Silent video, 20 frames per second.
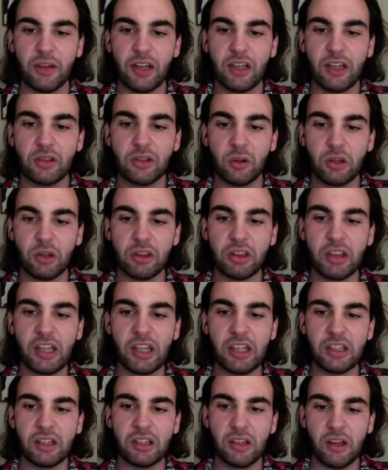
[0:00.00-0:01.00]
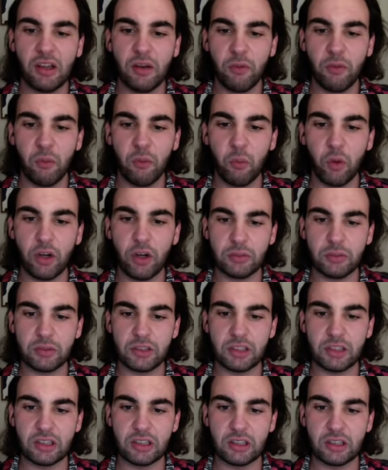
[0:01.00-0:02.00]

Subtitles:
So I think from what I'm seeing,